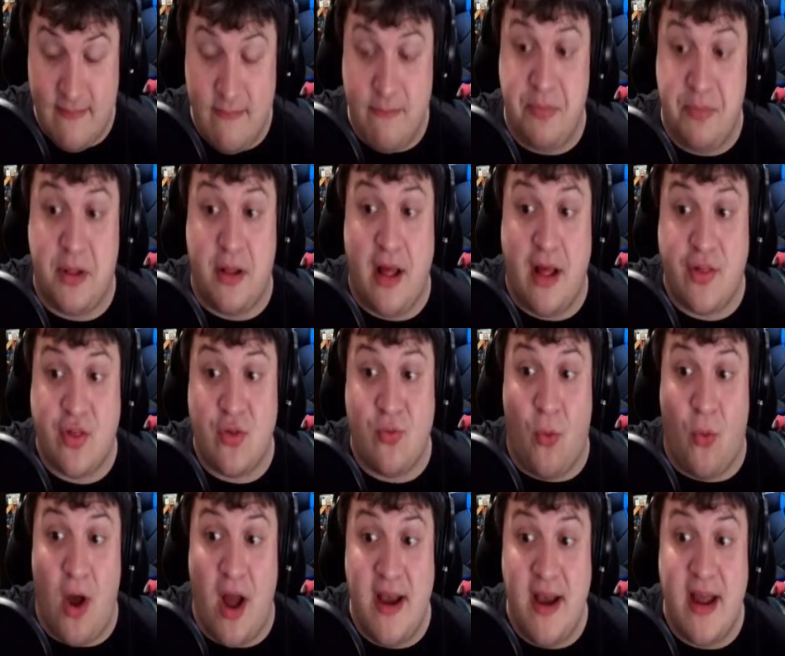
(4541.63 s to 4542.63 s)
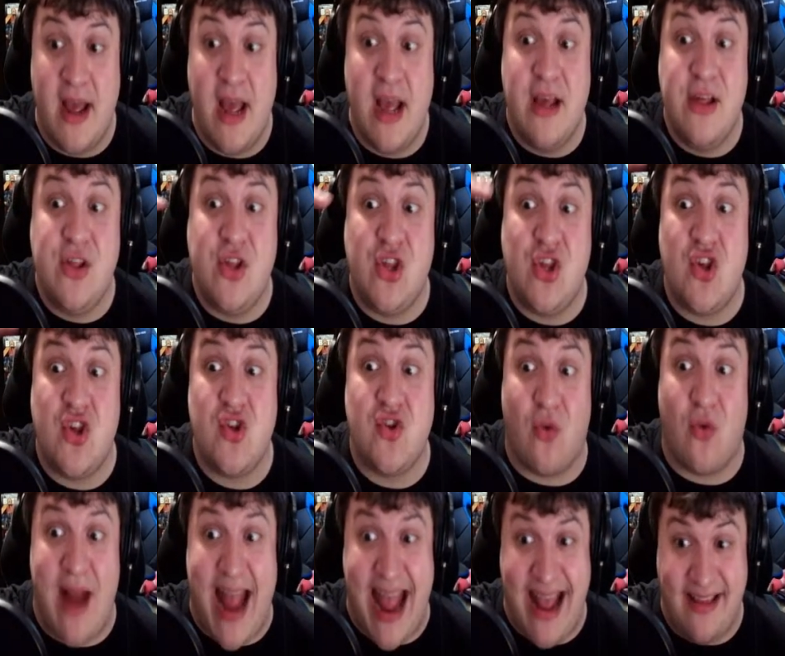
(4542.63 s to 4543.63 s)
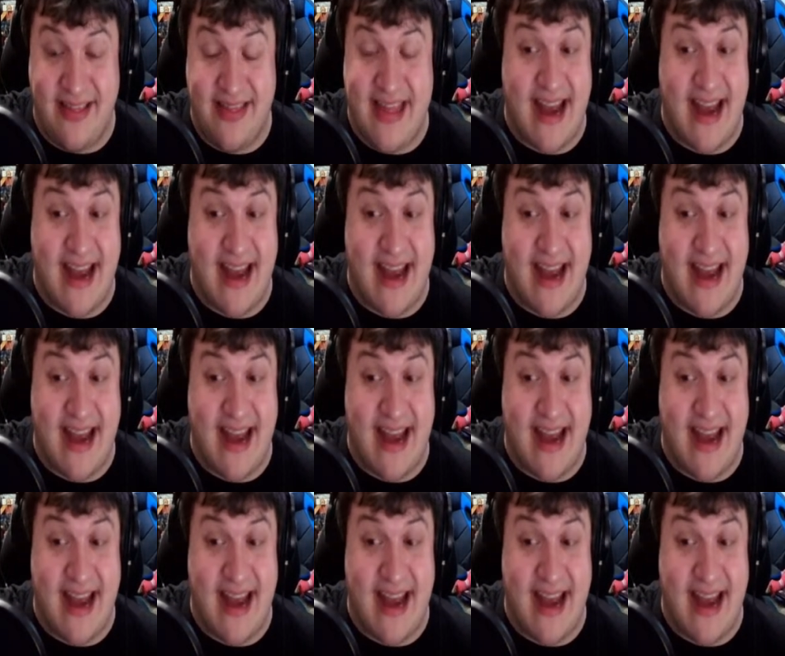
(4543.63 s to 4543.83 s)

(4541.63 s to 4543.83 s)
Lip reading: +1 strength.